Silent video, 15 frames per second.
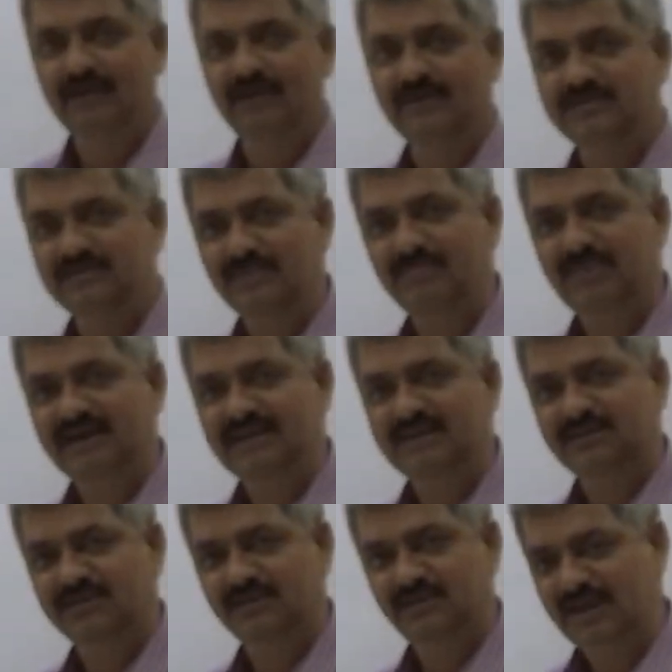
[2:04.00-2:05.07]
somebody
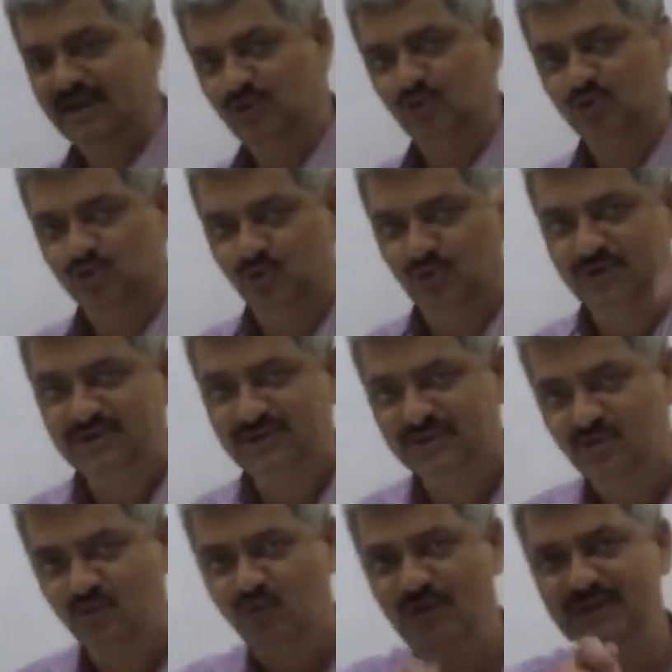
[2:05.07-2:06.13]
is, there are two
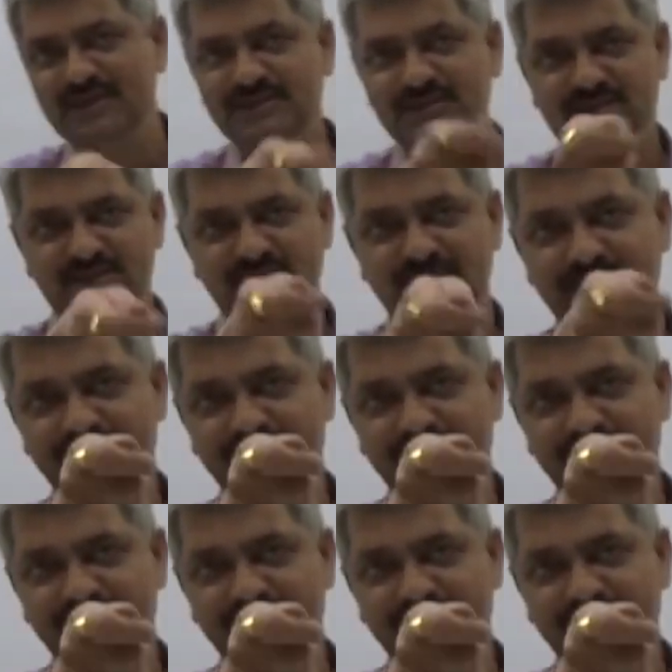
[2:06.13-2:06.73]
students, one is in